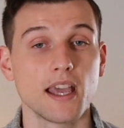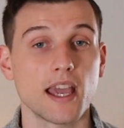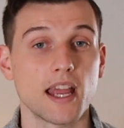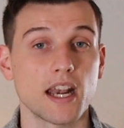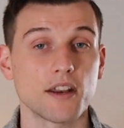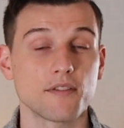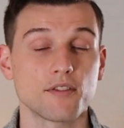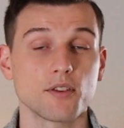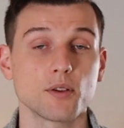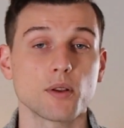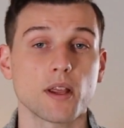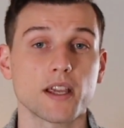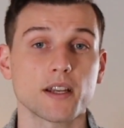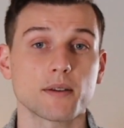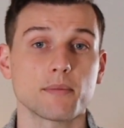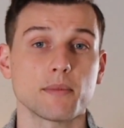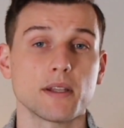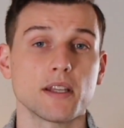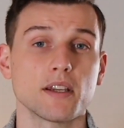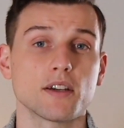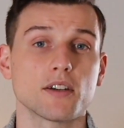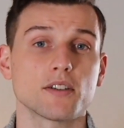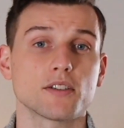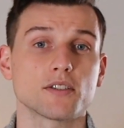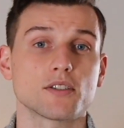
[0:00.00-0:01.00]
And if you like me
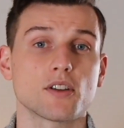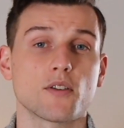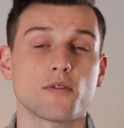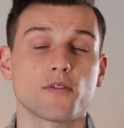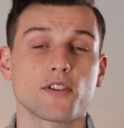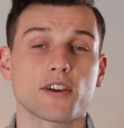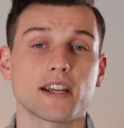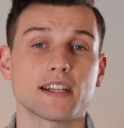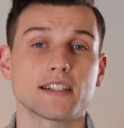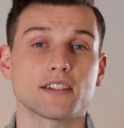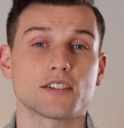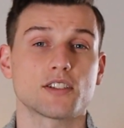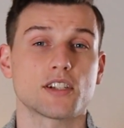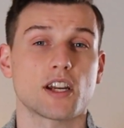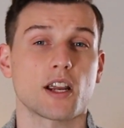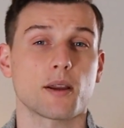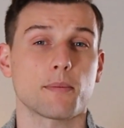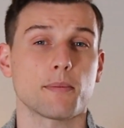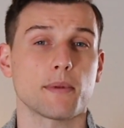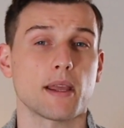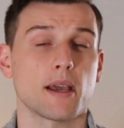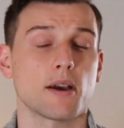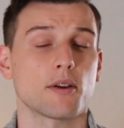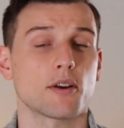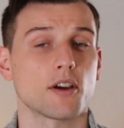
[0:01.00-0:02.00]
here, don't forget to check
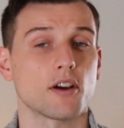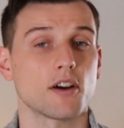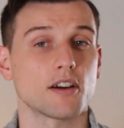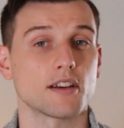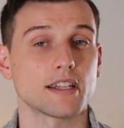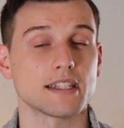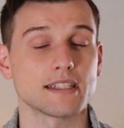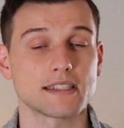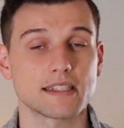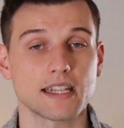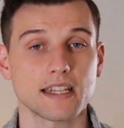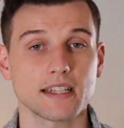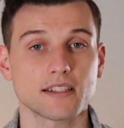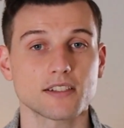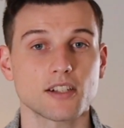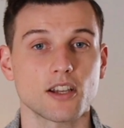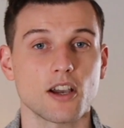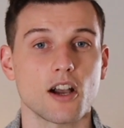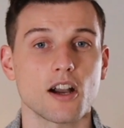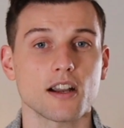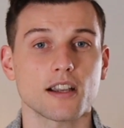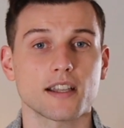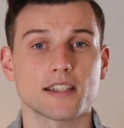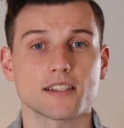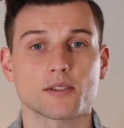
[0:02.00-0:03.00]
me out on
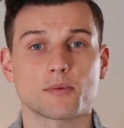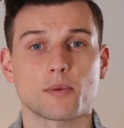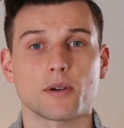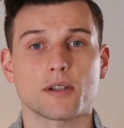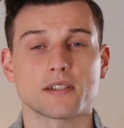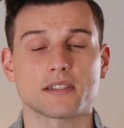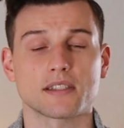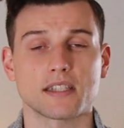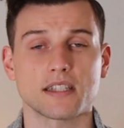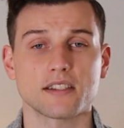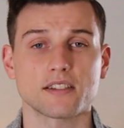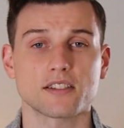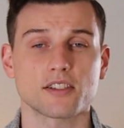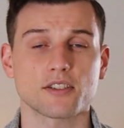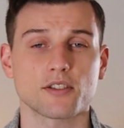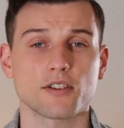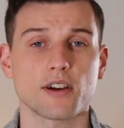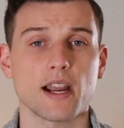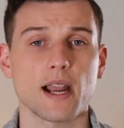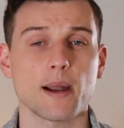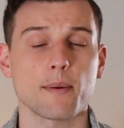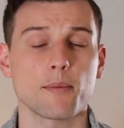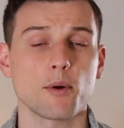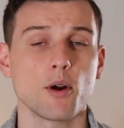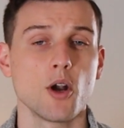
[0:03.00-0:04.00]
TikTok as well as
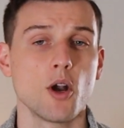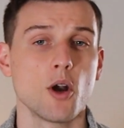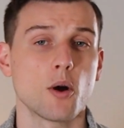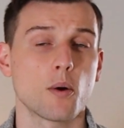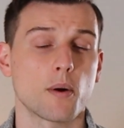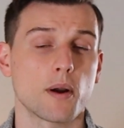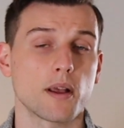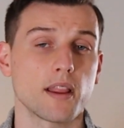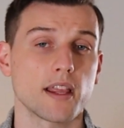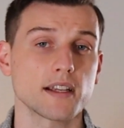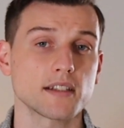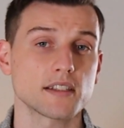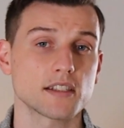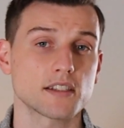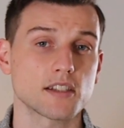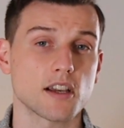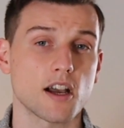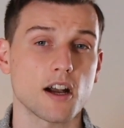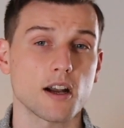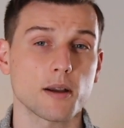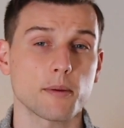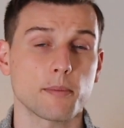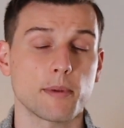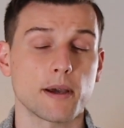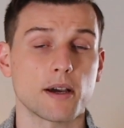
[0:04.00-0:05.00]
Instagram, where I like to
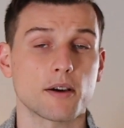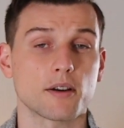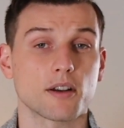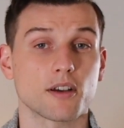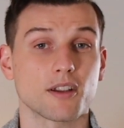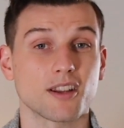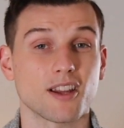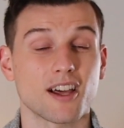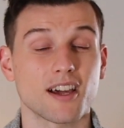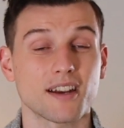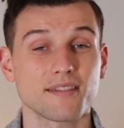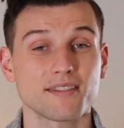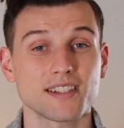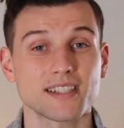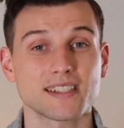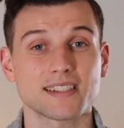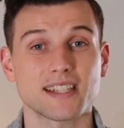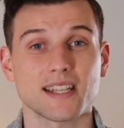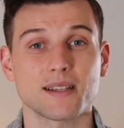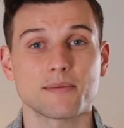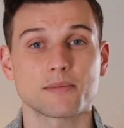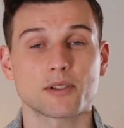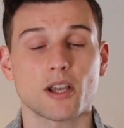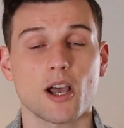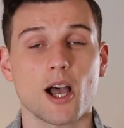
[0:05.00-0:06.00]
talk about a lot of the
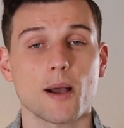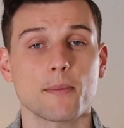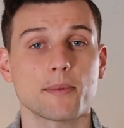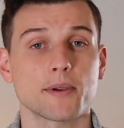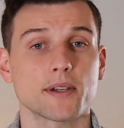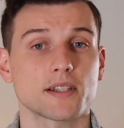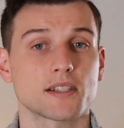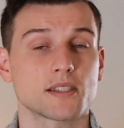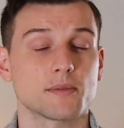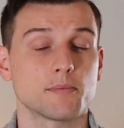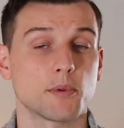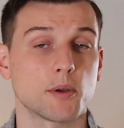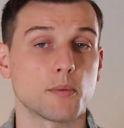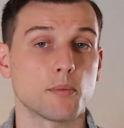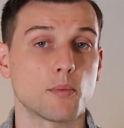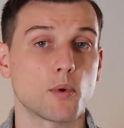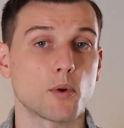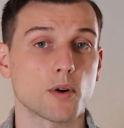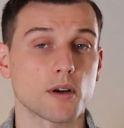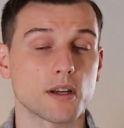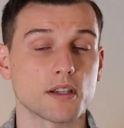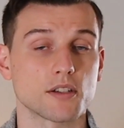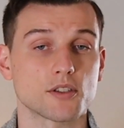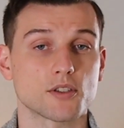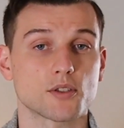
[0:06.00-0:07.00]
same topics, but
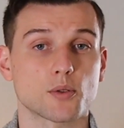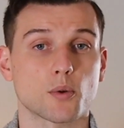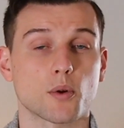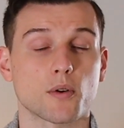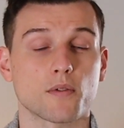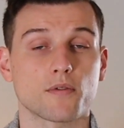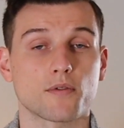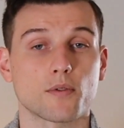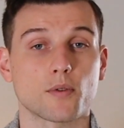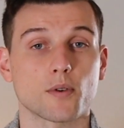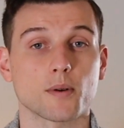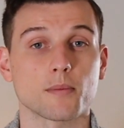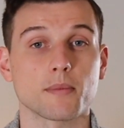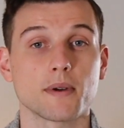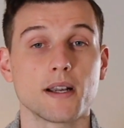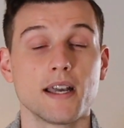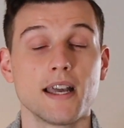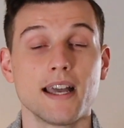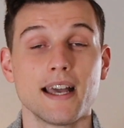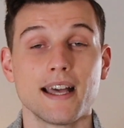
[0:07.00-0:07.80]
more in short form.